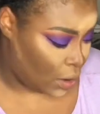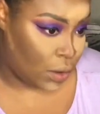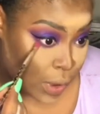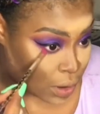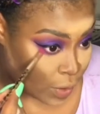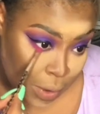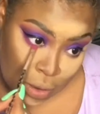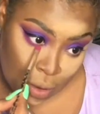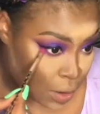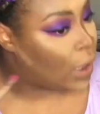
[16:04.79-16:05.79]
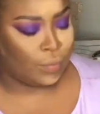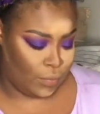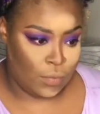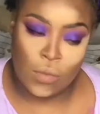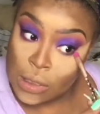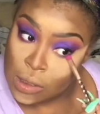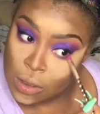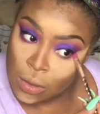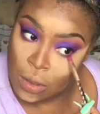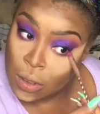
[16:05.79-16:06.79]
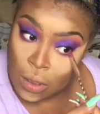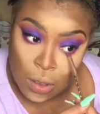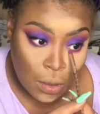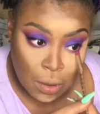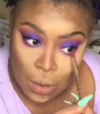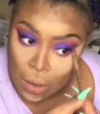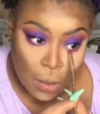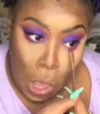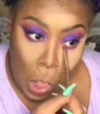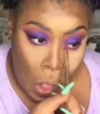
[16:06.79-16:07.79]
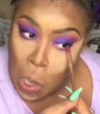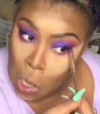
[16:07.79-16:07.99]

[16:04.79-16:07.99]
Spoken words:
I'm going to take the same Slowburn